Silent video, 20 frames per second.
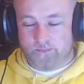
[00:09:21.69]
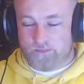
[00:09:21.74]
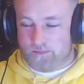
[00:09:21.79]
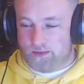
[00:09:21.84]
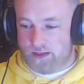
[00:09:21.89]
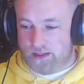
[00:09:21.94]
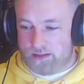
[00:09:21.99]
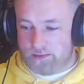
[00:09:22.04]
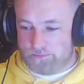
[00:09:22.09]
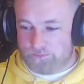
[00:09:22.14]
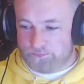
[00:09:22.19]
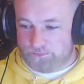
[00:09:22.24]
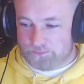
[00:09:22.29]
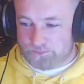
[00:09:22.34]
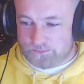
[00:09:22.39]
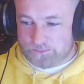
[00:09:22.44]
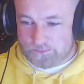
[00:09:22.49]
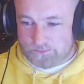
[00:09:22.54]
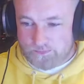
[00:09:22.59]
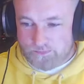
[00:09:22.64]
Yeah,
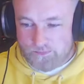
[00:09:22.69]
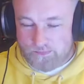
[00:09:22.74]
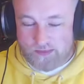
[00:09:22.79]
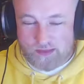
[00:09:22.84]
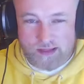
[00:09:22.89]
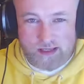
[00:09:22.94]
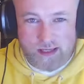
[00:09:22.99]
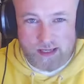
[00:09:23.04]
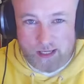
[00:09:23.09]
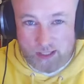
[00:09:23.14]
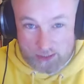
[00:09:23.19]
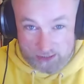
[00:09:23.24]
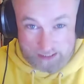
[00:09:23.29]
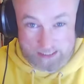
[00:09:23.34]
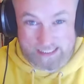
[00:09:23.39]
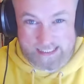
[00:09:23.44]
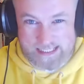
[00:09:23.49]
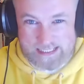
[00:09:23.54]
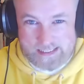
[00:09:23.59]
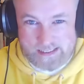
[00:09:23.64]
at
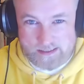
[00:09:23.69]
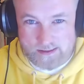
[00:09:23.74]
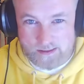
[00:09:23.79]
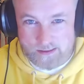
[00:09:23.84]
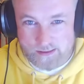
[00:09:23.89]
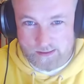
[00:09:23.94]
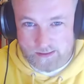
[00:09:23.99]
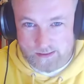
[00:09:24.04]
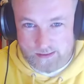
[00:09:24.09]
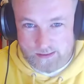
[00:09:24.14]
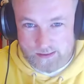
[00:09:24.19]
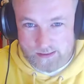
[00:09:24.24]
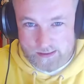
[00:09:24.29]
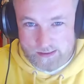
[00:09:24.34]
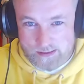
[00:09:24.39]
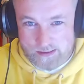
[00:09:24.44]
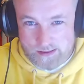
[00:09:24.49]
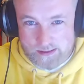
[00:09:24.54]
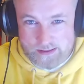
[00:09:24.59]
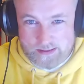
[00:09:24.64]
least.
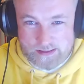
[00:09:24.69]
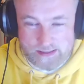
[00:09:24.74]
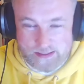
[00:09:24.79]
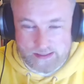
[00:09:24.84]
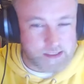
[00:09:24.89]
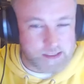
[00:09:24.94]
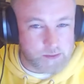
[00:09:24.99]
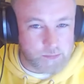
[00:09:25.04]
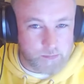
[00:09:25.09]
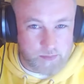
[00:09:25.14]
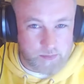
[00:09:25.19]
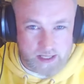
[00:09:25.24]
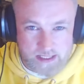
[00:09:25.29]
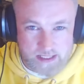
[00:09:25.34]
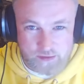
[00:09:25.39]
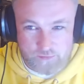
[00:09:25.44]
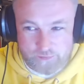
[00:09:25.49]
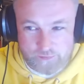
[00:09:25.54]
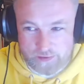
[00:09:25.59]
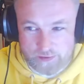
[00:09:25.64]
These are based
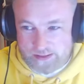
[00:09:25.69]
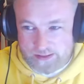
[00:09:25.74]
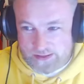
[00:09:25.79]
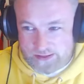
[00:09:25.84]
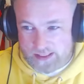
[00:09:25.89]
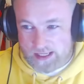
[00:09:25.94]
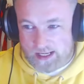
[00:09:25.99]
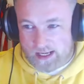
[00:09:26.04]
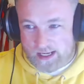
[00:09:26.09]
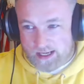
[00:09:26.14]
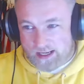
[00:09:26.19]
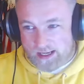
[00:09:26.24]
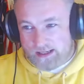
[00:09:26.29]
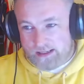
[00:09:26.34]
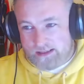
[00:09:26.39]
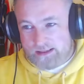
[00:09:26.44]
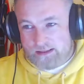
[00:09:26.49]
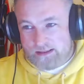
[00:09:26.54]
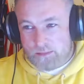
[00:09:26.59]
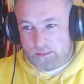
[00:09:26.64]
off figures that are
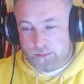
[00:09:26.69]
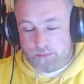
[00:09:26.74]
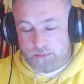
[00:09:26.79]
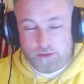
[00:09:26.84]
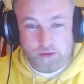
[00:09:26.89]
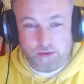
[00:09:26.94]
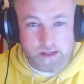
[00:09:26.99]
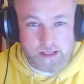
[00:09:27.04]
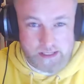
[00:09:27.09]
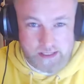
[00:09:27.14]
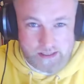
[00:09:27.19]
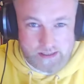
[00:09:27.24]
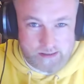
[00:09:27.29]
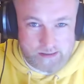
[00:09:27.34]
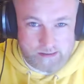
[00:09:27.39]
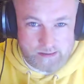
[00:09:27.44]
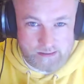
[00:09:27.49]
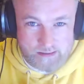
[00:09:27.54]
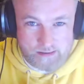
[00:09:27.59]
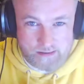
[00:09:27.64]

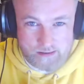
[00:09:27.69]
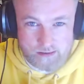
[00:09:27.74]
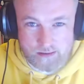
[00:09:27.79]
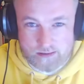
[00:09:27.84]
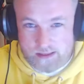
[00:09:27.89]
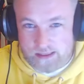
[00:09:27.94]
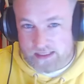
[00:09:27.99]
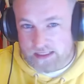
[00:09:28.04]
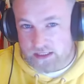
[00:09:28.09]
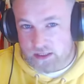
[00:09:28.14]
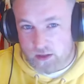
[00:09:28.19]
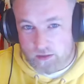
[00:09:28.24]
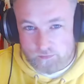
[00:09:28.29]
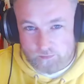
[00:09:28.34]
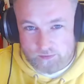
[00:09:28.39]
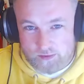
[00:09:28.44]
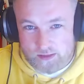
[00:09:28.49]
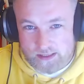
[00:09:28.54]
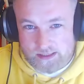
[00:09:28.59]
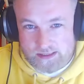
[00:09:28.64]
pre these
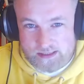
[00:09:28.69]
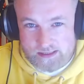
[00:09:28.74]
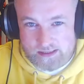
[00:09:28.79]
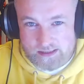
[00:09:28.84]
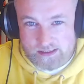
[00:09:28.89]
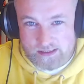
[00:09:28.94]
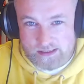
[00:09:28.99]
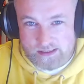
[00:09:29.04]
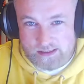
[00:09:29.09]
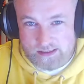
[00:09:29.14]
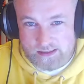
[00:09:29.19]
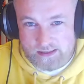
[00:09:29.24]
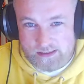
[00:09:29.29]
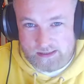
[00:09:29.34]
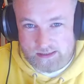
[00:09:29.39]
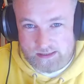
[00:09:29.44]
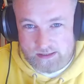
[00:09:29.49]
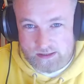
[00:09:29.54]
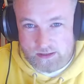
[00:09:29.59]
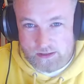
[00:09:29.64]
conflicts.
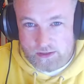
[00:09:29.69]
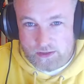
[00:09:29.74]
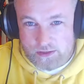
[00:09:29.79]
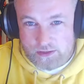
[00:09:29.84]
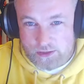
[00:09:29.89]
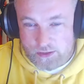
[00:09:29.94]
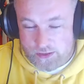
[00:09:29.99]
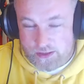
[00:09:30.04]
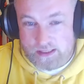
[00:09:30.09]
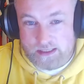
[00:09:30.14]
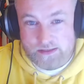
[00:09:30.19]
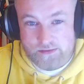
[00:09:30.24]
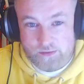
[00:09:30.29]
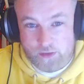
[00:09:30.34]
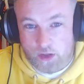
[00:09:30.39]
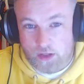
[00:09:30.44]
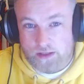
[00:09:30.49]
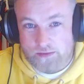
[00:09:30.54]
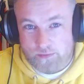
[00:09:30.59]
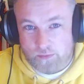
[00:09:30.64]
So these have
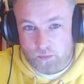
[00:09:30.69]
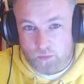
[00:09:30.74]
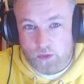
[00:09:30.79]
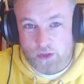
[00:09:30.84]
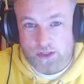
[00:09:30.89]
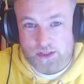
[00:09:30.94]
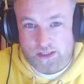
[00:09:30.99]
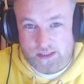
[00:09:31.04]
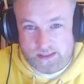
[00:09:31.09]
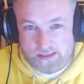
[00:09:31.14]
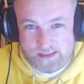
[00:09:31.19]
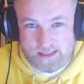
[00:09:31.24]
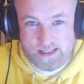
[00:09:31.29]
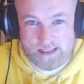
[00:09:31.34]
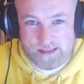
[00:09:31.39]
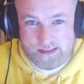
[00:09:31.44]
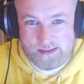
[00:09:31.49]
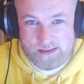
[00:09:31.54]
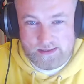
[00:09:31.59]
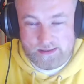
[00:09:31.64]
got even worse
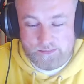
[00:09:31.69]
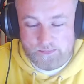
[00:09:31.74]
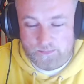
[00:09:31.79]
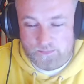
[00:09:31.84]
since.